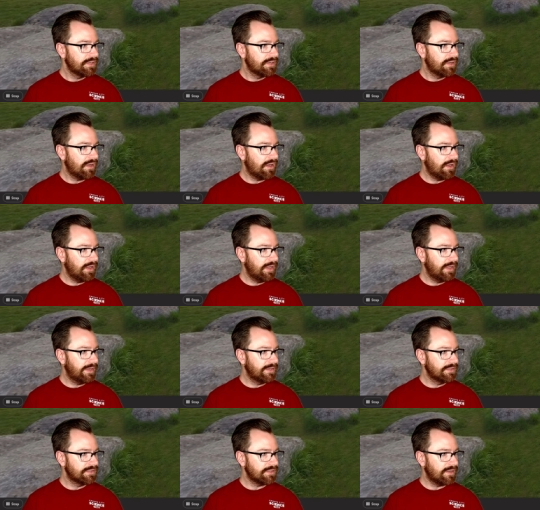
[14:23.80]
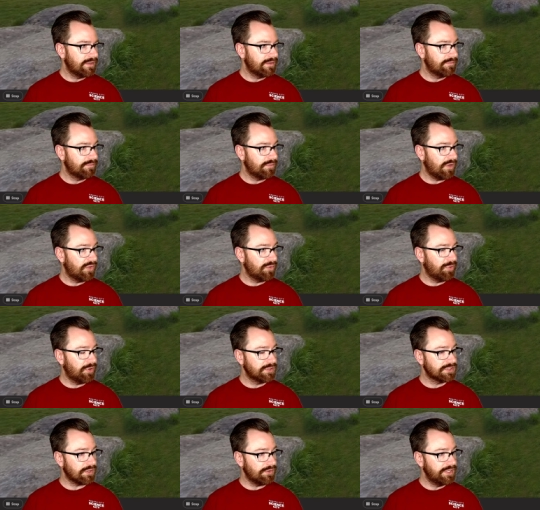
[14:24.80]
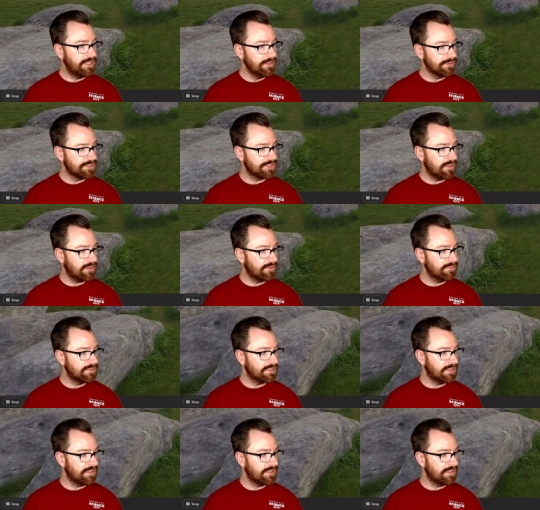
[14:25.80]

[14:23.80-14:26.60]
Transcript: Uh, and uh, other parts called heel stones,